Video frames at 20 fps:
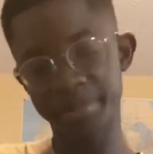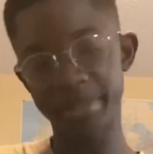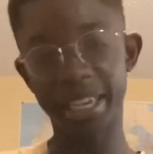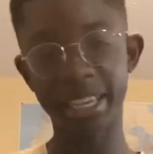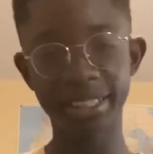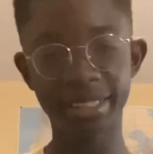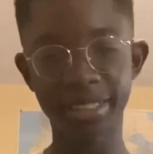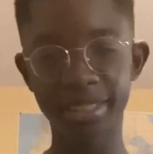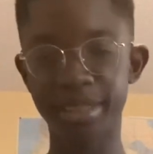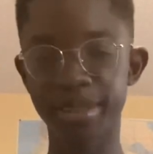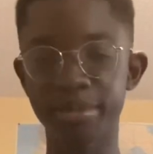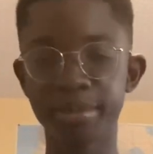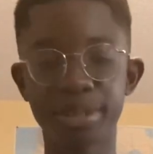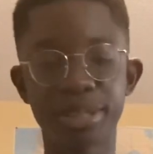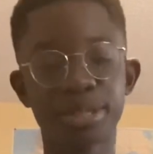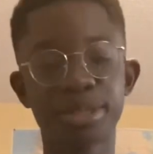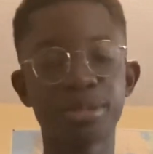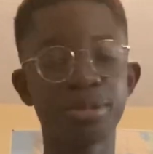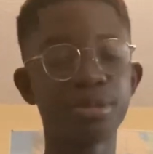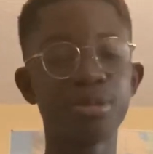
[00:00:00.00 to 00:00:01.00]
took them to
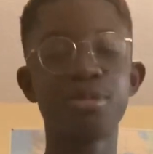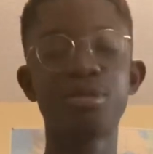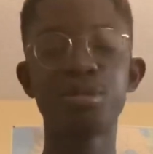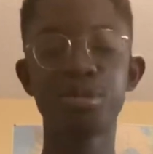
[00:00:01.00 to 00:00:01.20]
school,